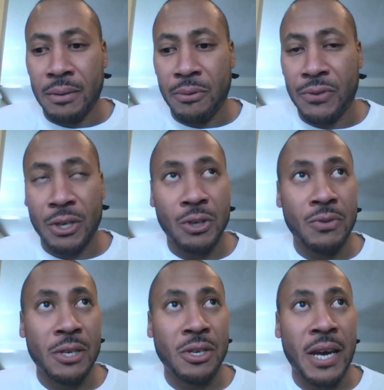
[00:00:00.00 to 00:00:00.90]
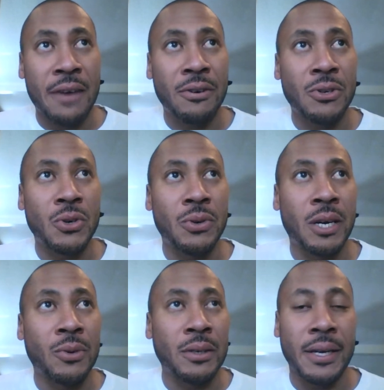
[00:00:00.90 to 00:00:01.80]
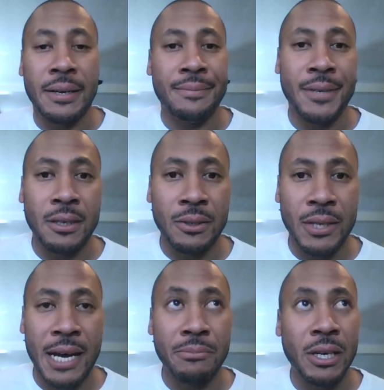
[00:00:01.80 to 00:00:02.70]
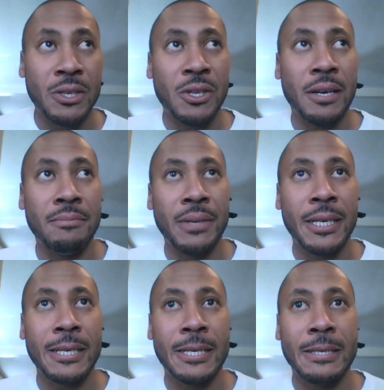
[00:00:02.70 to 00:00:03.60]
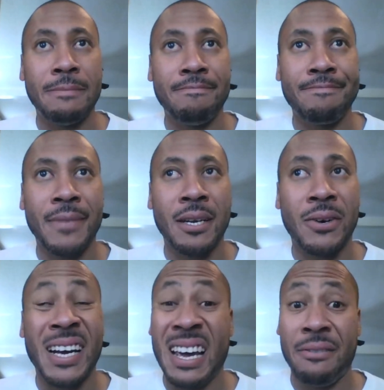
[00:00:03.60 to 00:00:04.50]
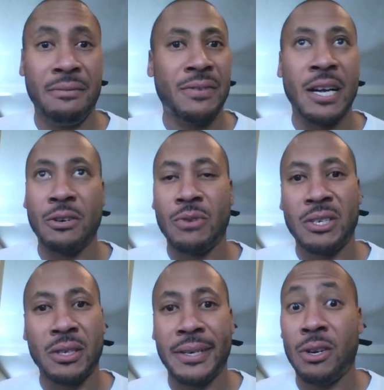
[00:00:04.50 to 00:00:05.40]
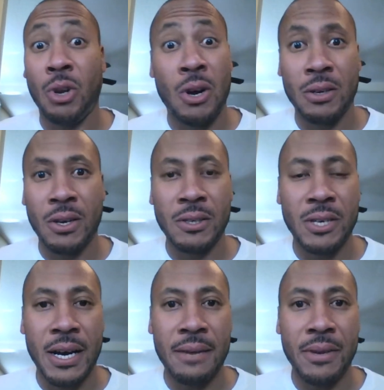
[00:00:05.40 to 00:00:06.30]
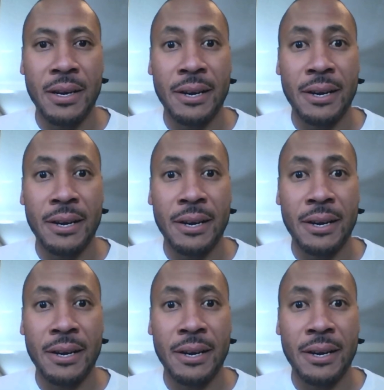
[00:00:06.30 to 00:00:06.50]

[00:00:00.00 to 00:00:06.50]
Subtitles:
professional wrestling having its own network, then, you know, God bless them. But, you know, I haven't followed wrestling in a long, long time,